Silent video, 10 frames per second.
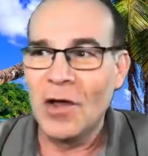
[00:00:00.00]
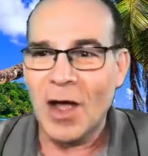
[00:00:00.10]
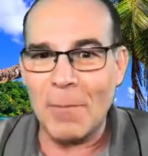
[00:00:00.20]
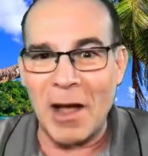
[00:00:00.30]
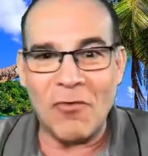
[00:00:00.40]

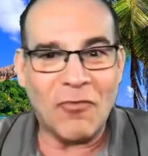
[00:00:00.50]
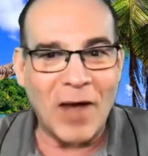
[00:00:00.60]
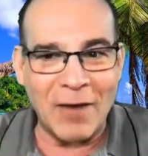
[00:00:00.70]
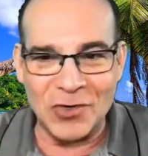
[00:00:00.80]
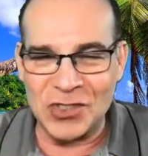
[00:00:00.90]
about
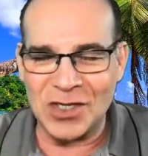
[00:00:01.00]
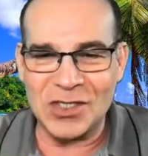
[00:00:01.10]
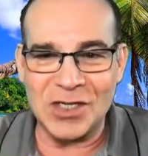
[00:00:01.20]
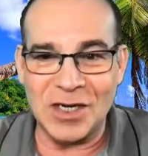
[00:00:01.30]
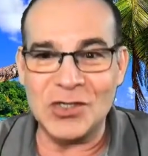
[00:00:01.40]
5 or
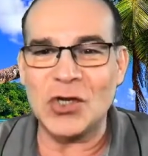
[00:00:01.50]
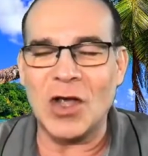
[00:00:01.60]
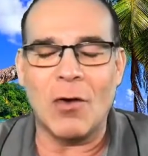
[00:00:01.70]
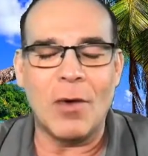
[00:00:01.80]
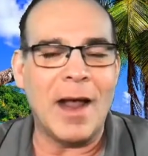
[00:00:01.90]
6 years
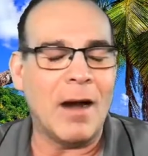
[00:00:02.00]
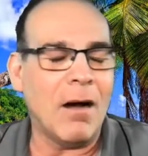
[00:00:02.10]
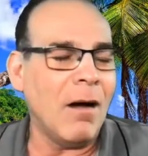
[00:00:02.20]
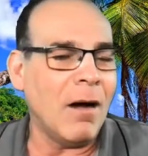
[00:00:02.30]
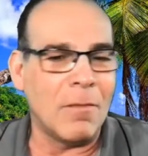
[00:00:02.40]
ago. And
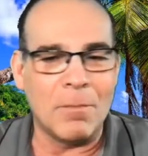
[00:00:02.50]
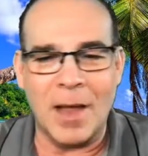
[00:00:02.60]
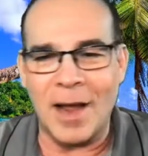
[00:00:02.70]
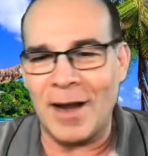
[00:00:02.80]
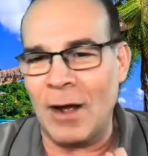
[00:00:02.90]
oh
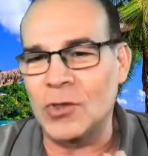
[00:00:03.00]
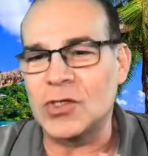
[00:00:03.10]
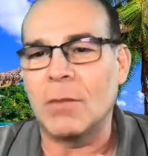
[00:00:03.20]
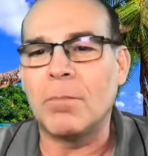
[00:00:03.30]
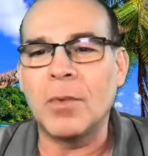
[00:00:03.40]
man, that was a